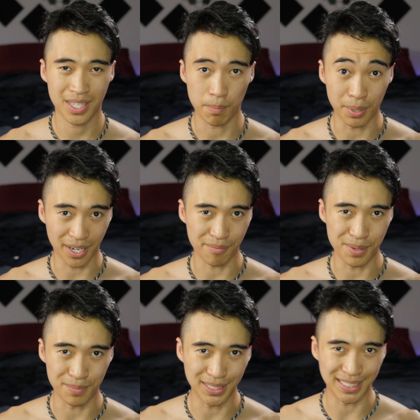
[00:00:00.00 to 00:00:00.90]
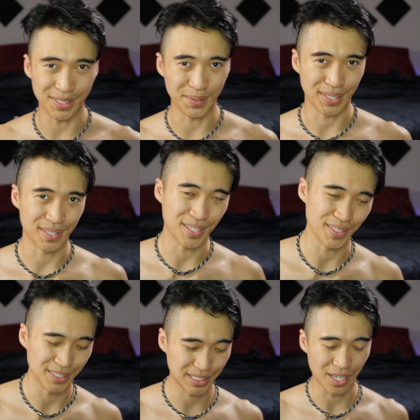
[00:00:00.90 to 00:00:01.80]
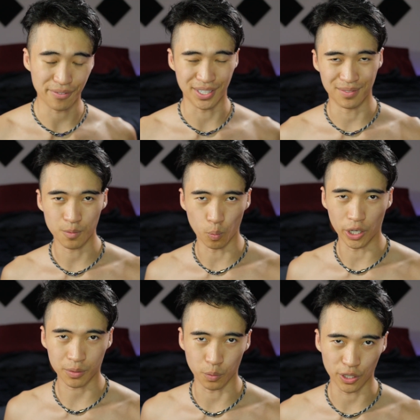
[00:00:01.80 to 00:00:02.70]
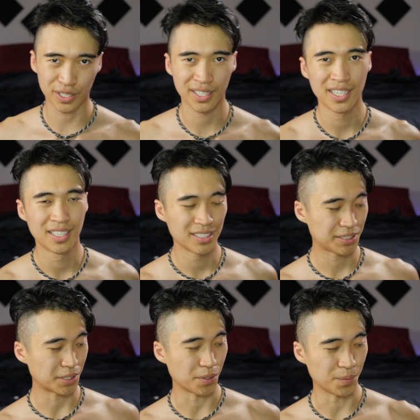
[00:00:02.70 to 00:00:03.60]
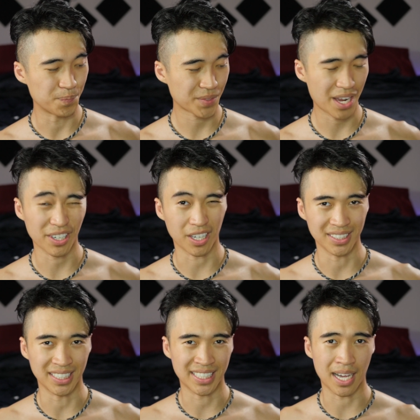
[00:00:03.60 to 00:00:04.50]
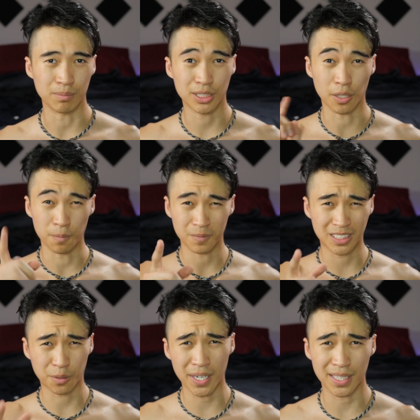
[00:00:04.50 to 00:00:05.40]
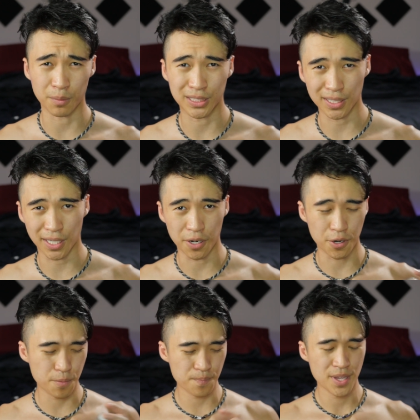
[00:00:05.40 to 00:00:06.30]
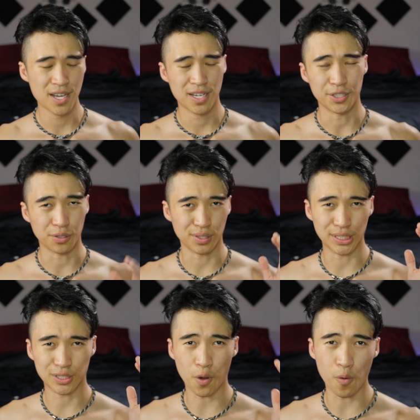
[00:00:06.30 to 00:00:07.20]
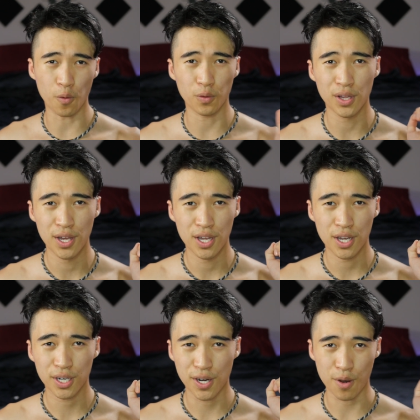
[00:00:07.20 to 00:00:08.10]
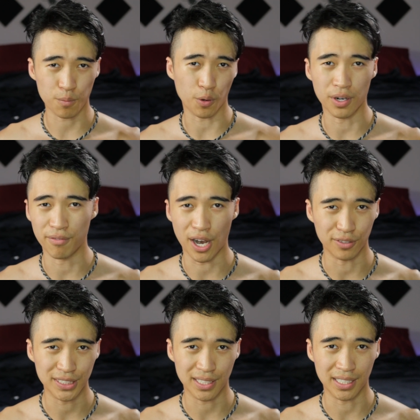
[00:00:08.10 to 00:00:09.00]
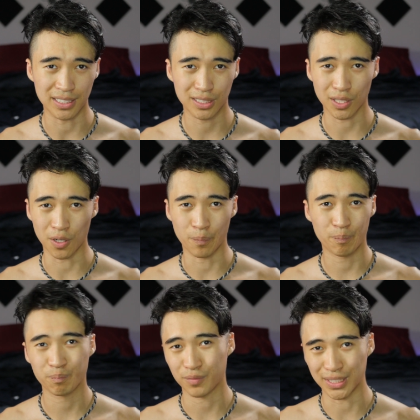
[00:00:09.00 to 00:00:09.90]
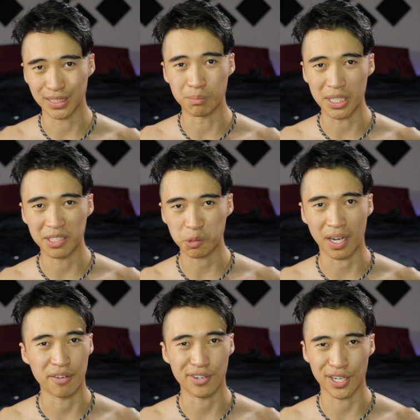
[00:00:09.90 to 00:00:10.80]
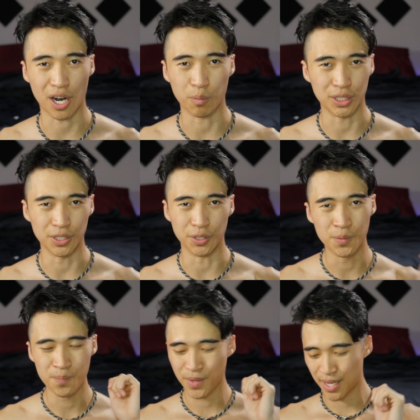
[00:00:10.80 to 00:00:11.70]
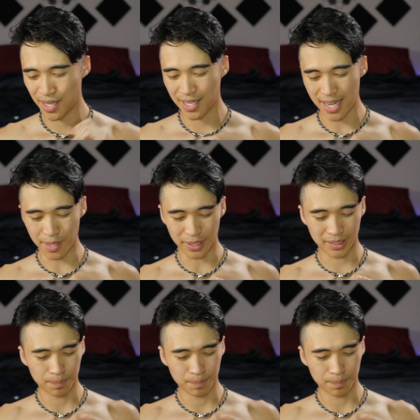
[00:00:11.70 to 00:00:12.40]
but I've been busy doing other stuff and work, so haven't gotten the time. So it's great that we're stuck at home during this whole coronavirus thing. So this is me trying to figure out what to do. Anyways,